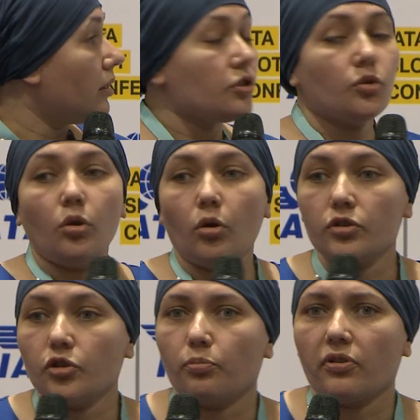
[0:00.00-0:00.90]
Zulu
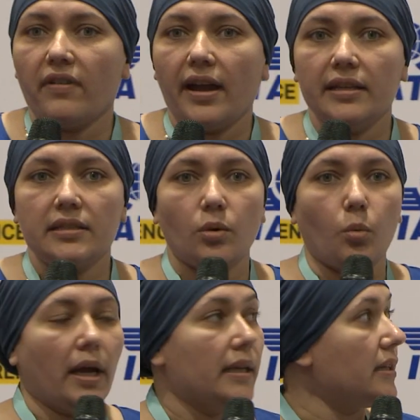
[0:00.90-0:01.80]
also provides
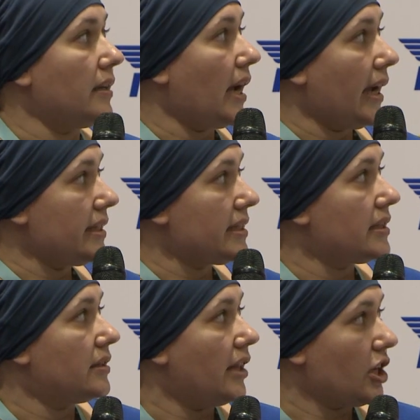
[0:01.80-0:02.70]
quite a
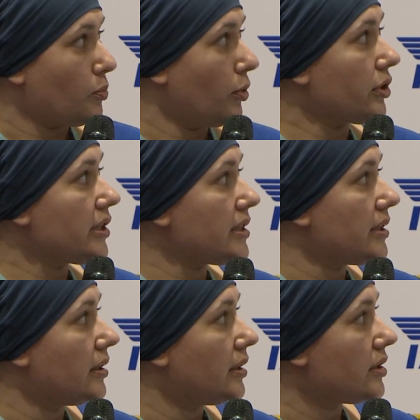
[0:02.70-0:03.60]
nice dashboard.
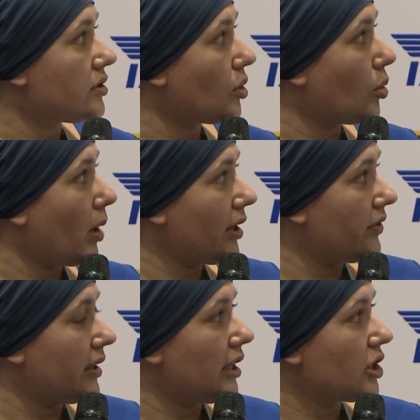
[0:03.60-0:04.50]
So one
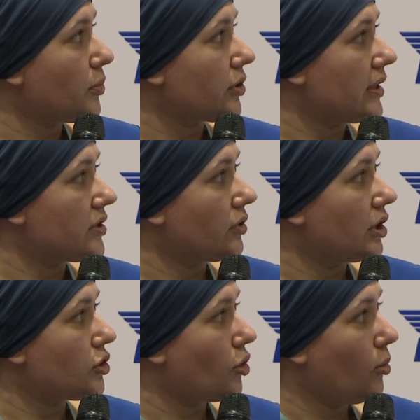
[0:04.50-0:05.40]
of the dashboards is on the
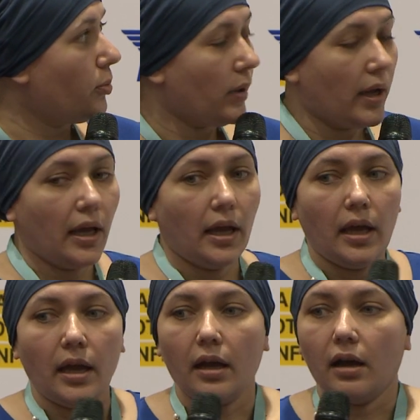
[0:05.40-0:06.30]
top.
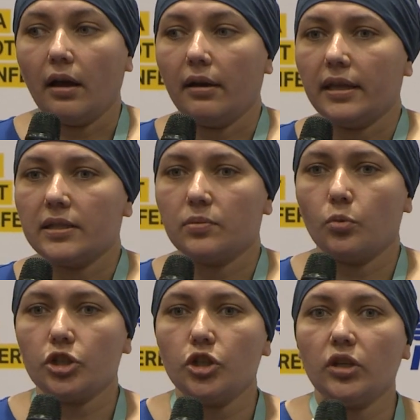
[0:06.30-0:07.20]
It's
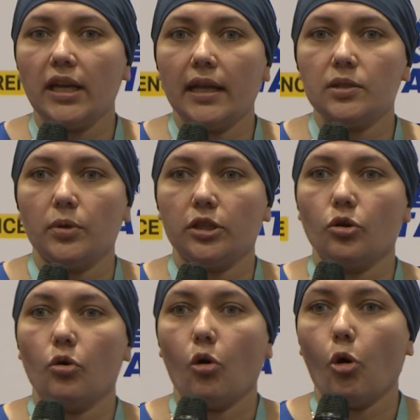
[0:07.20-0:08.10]
what you get when
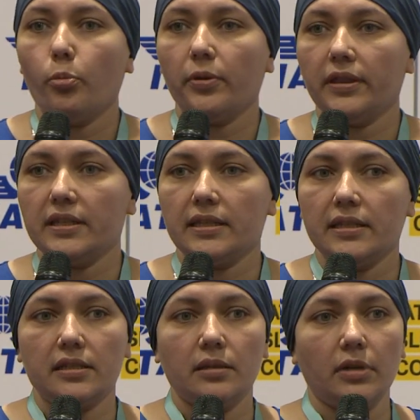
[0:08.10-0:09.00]
you open the
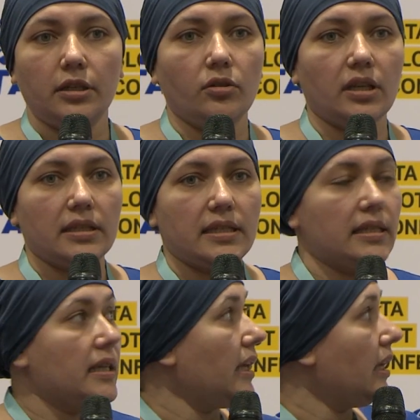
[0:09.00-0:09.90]
system, and you can
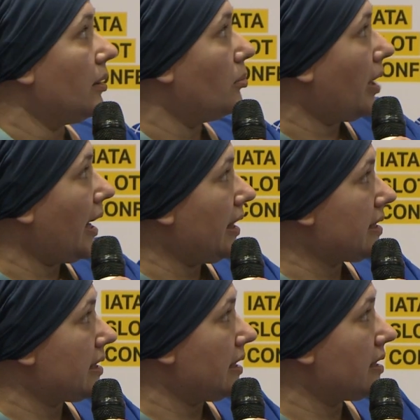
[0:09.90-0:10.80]
see by the
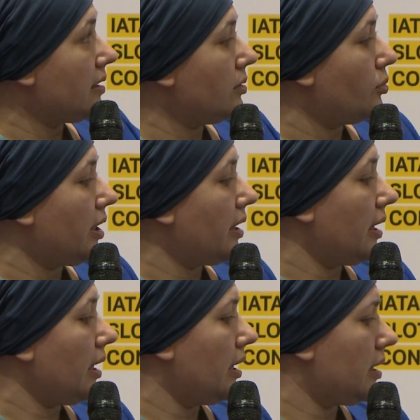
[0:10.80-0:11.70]
season whether
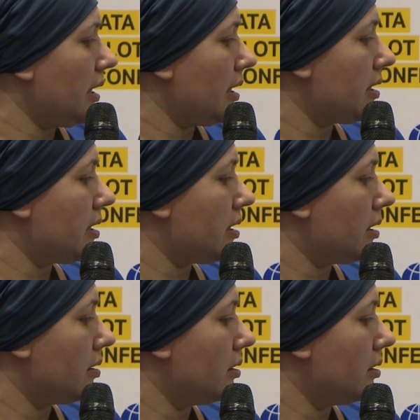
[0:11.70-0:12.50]
it is